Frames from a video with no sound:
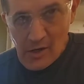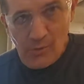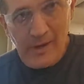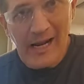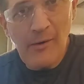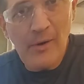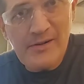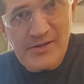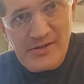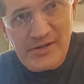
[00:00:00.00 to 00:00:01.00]
What I
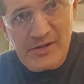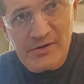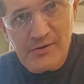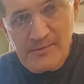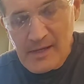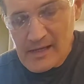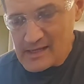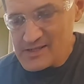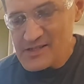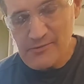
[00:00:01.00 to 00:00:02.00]
want to do
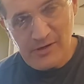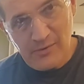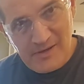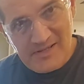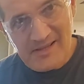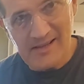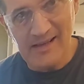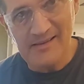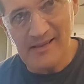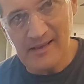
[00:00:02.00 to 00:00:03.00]
is to
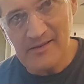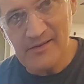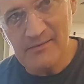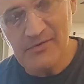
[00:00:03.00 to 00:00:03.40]
recrystallize this.